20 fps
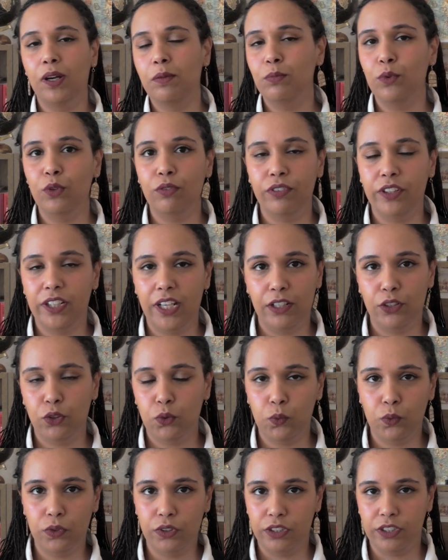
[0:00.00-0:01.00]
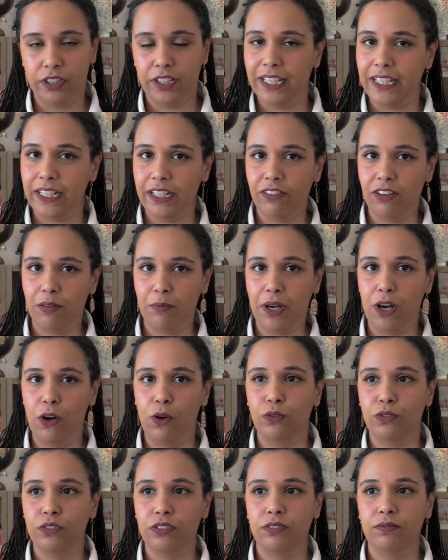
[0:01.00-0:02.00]
movie that you would hear
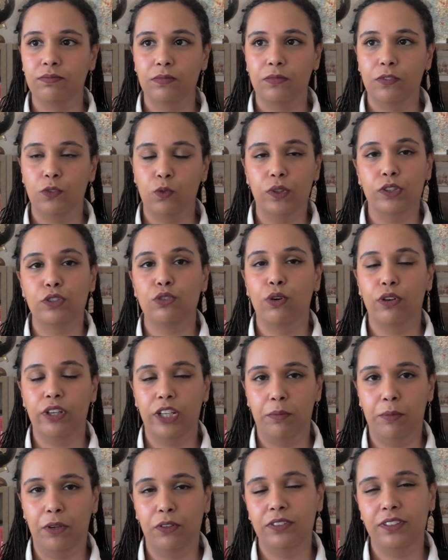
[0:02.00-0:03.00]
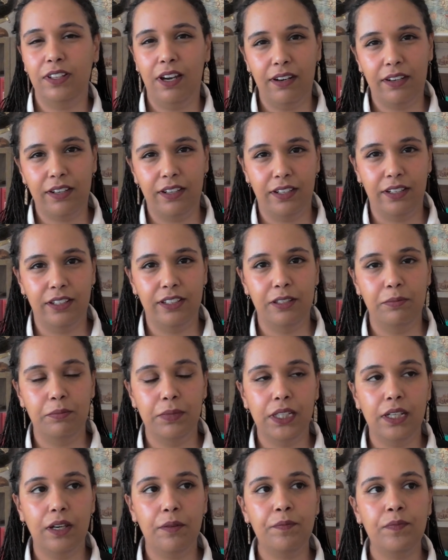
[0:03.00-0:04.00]
about when talking about dark
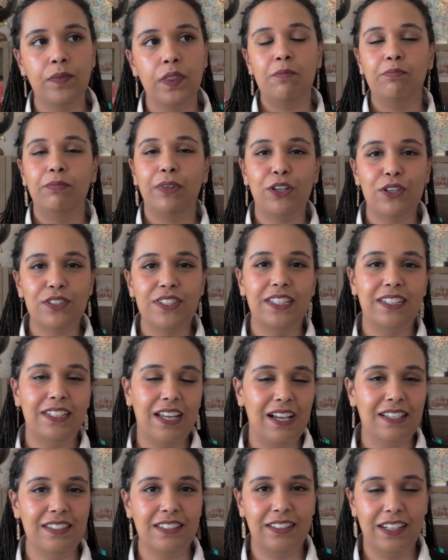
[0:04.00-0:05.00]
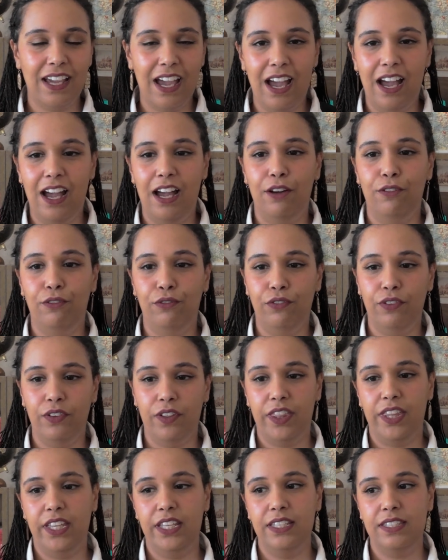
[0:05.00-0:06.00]
academia, because it doesn't have
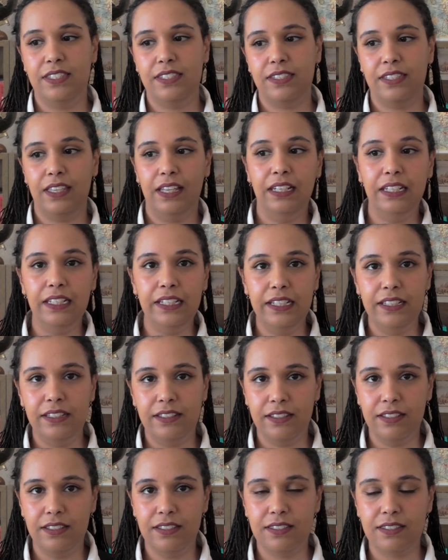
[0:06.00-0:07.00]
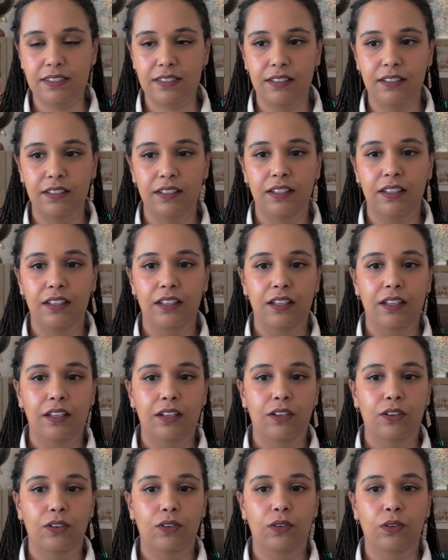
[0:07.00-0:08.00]
this elitist
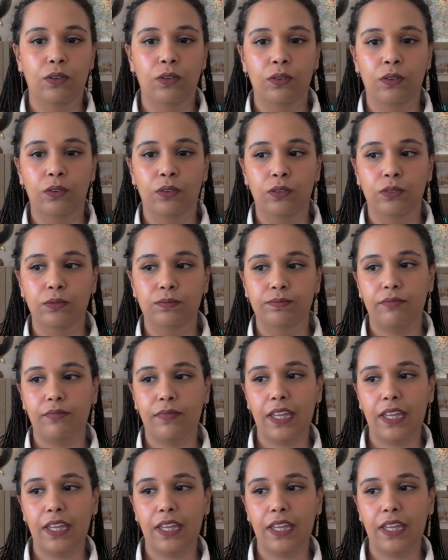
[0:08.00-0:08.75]
or